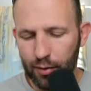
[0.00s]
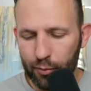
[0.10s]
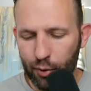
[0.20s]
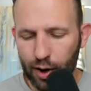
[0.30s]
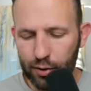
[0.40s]

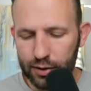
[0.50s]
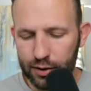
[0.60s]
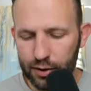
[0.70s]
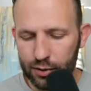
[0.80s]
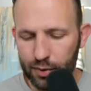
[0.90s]
Four hours
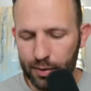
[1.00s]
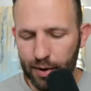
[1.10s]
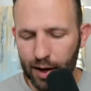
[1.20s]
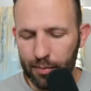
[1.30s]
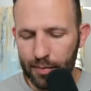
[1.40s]
into the swim,
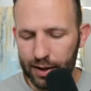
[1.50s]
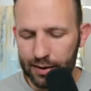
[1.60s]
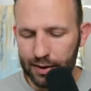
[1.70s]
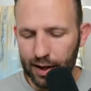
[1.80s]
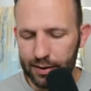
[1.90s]
numb,
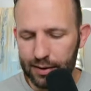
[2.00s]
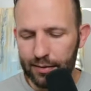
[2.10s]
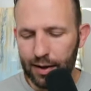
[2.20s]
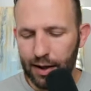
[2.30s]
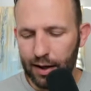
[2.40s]
exhausted,
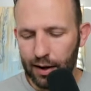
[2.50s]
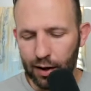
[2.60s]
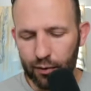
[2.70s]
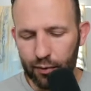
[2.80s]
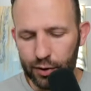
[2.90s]
and
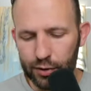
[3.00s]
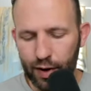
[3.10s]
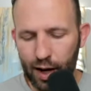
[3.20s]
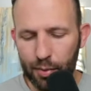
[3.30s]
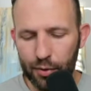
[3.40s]
on the verge of
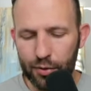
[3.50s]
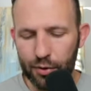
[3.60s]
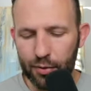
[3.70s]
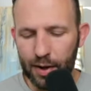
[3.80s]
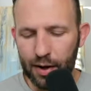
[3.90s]

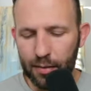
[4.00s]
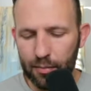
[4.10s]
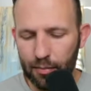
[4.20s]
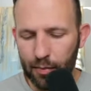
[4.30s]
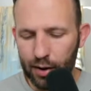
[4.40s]
hypothermia,
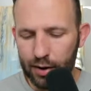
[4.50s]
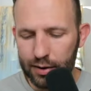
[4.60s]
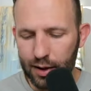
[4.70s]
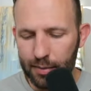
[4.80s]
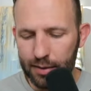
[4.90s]
Mark,
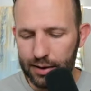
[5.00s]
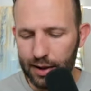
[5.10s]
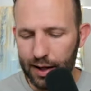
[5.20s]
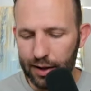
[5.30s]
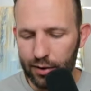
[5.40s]
Thomas, and
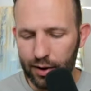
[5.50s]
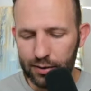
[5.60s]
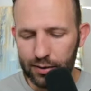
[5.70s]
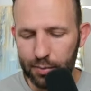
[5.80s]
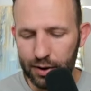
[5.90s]
I
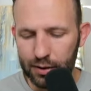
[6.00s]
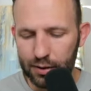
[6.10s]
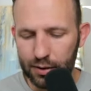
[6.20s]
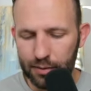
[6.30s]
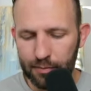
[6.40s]
crossed the beach.